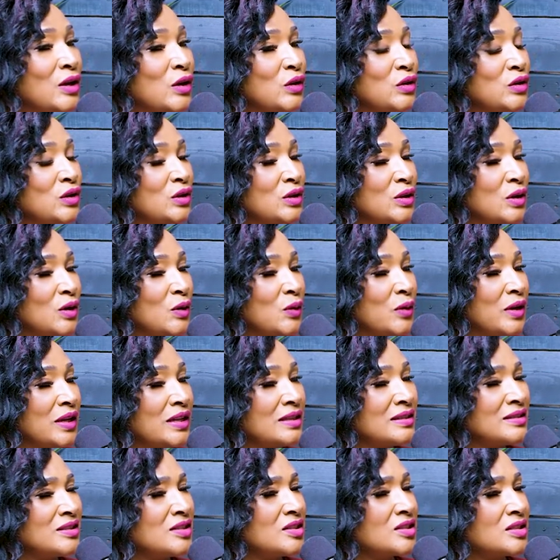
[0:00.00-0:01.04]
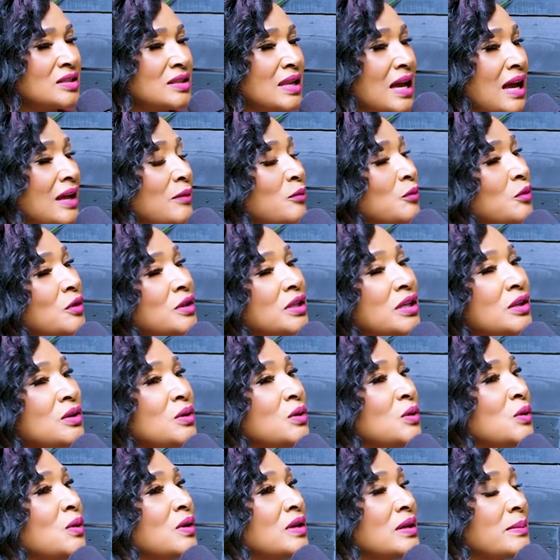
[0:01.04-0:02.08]
you know, and just not really
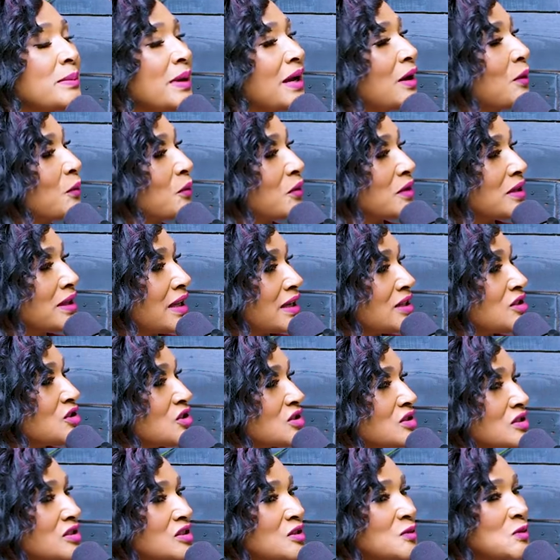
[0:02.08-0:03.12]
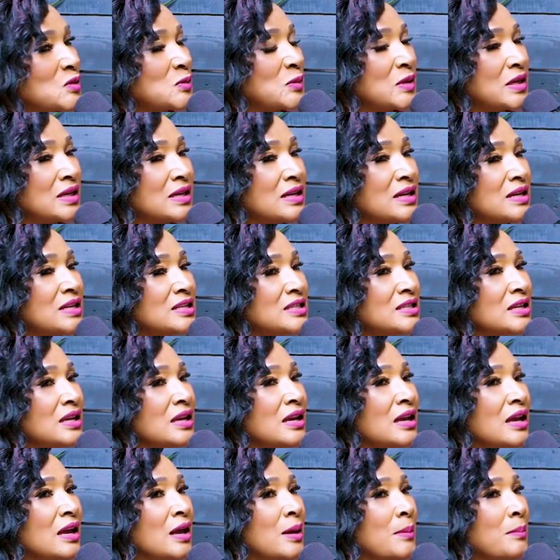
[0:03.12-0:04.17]
knowing about relationships, because
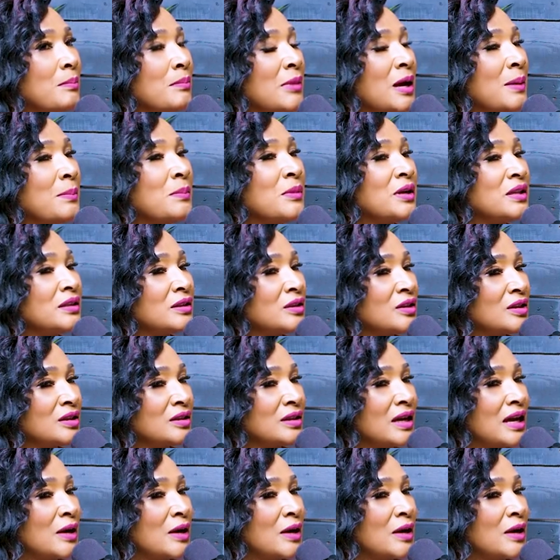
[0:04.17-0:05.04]
my mother, I